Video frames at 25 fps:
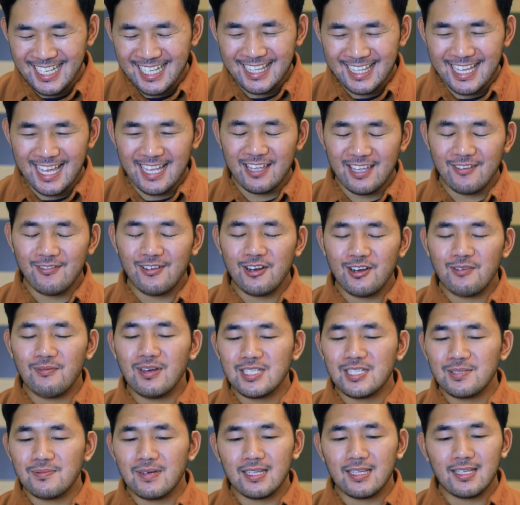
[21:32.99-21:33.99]
Thank you very
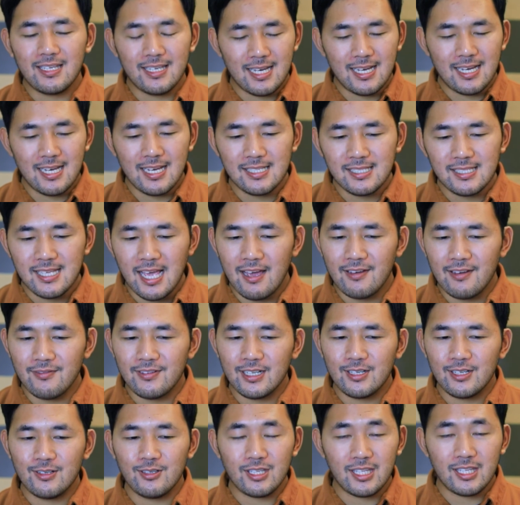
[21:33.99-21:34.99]
much, Mathias. Have
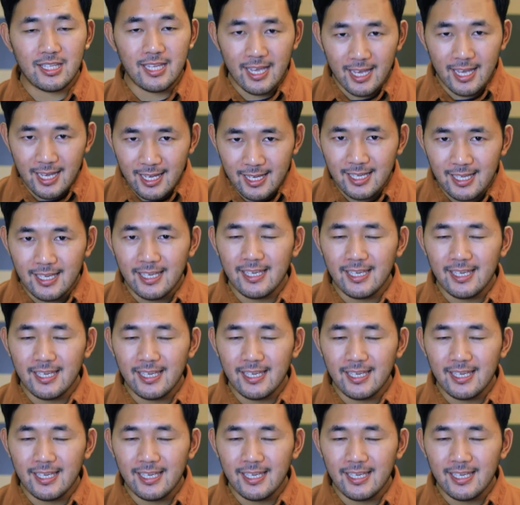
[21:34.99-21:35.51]
a good day.